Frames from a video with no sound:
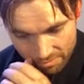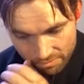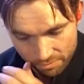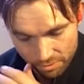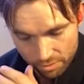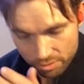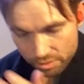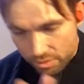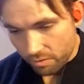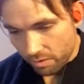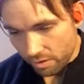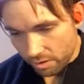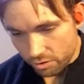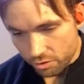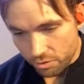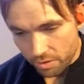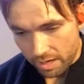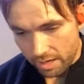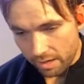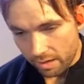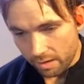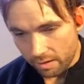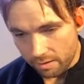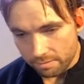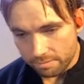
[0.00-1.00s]
first of all,
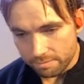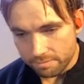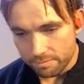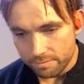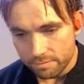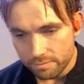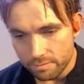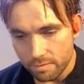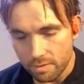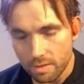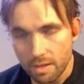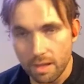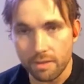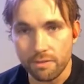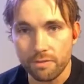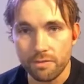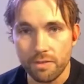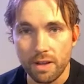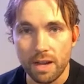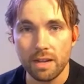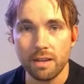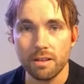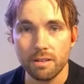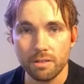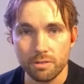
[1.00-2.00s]
training. Like
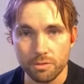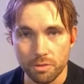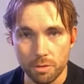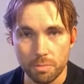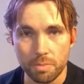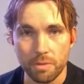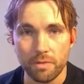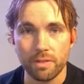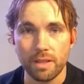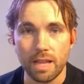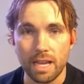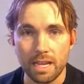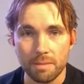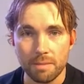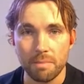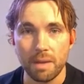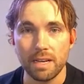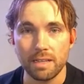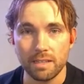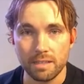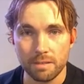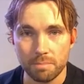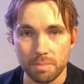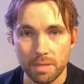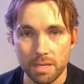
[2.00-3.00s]
find a group of
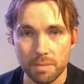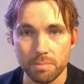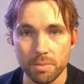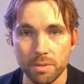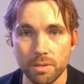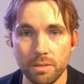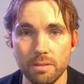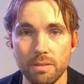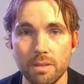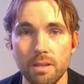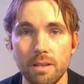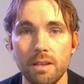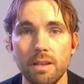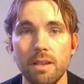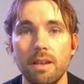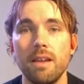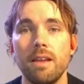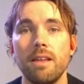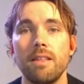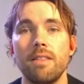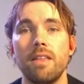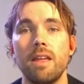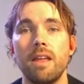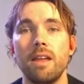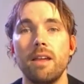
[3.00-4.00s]
like-minded people
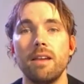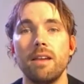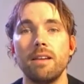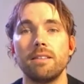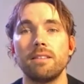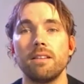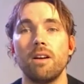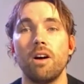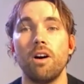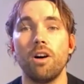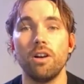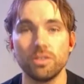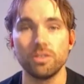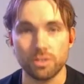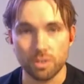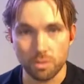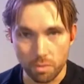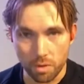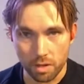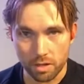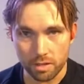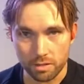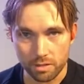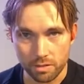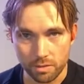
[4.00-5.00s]
that also
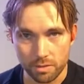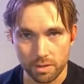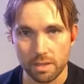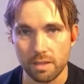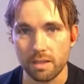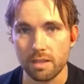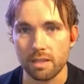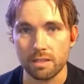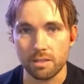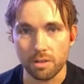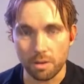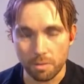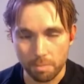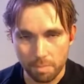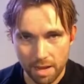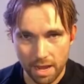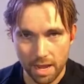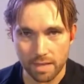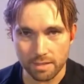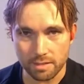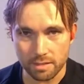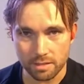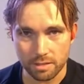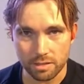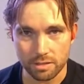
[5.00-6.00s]
want to do them, that are
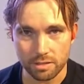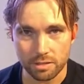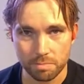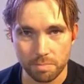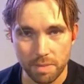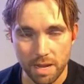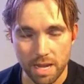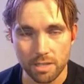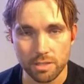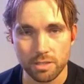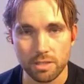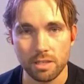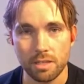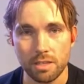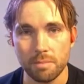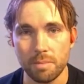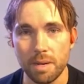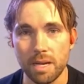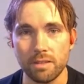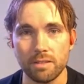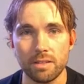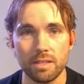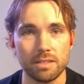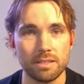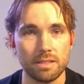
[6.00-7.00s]
passionate
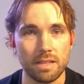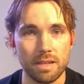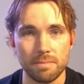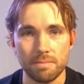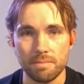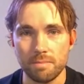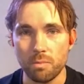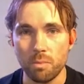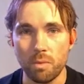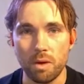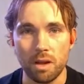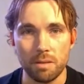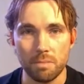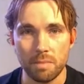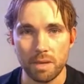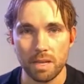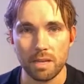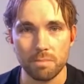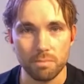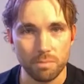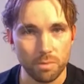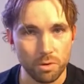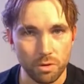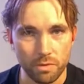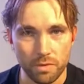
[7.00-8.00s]
about this, that want to
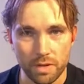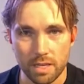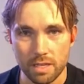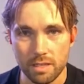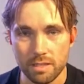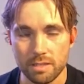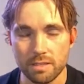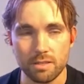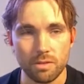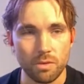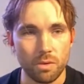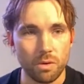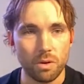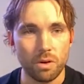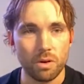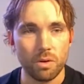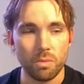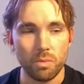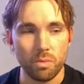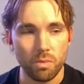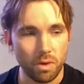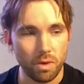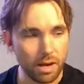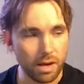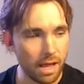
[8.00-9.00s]
make movies or
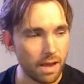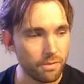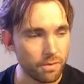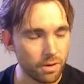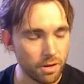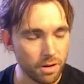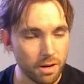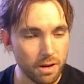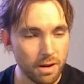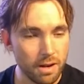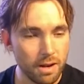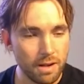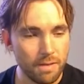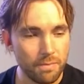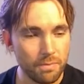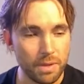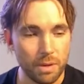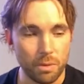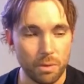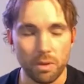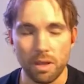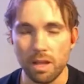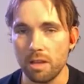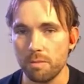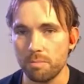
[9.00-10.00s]
whatever,
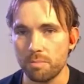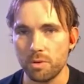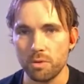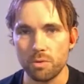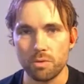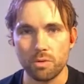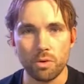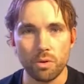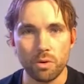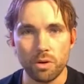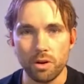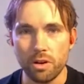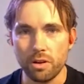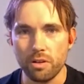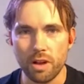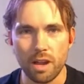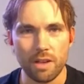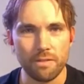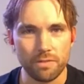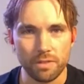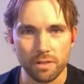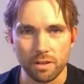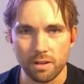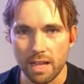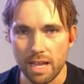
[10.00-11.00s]
that will help you
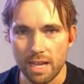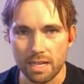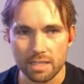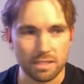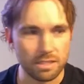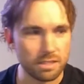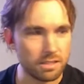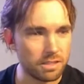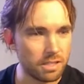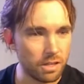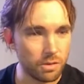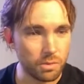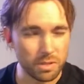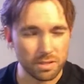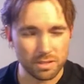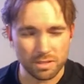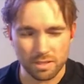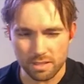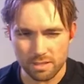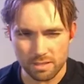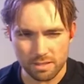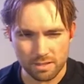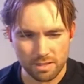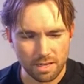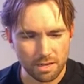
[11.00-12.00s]
choreograph little action
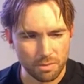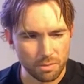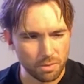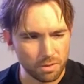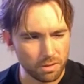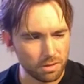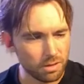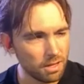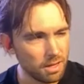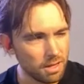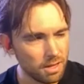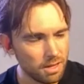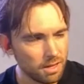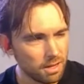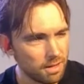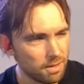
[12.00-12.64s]
sequences, that will,